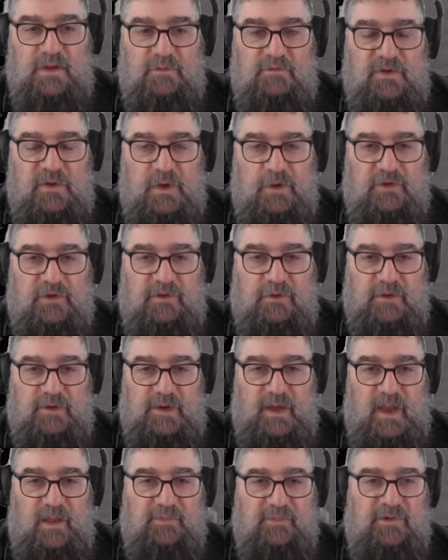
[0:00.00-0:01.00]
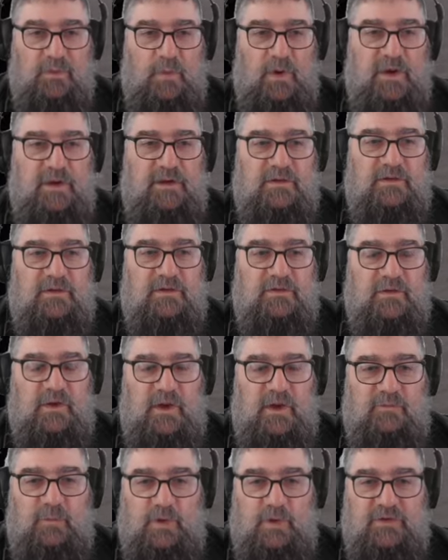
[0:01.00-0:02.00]
If you notice a lot of cab sway, it's because I
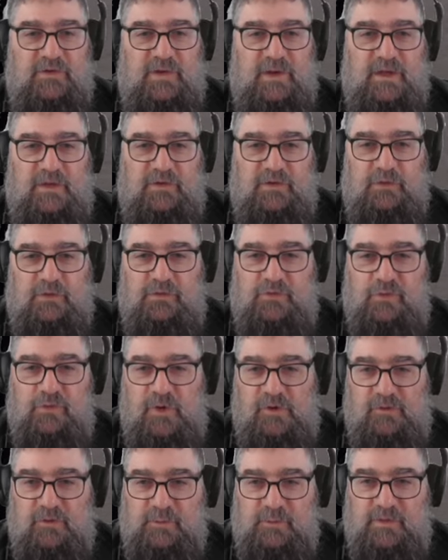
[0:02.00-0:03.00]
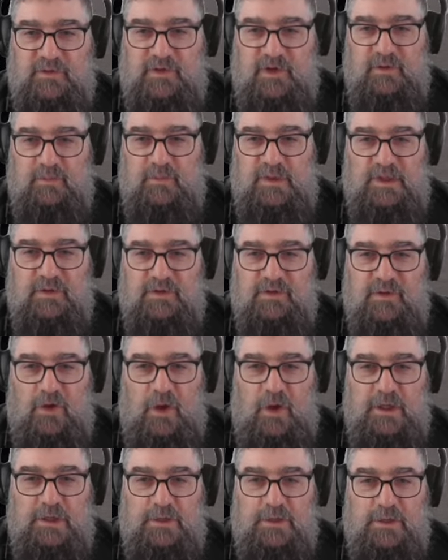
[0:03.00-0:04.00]
have my settings on 200%, because
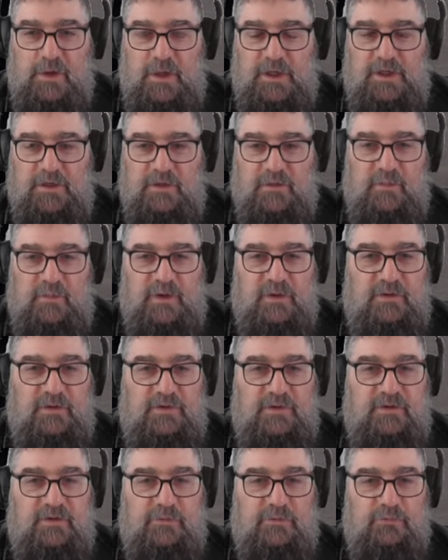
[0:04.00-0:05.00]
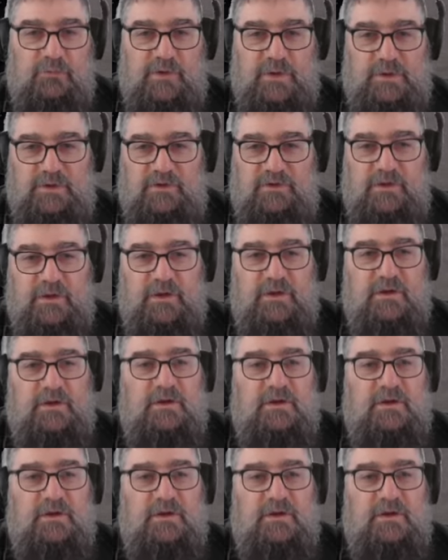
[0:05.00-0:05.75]
I like it, because it's realistic.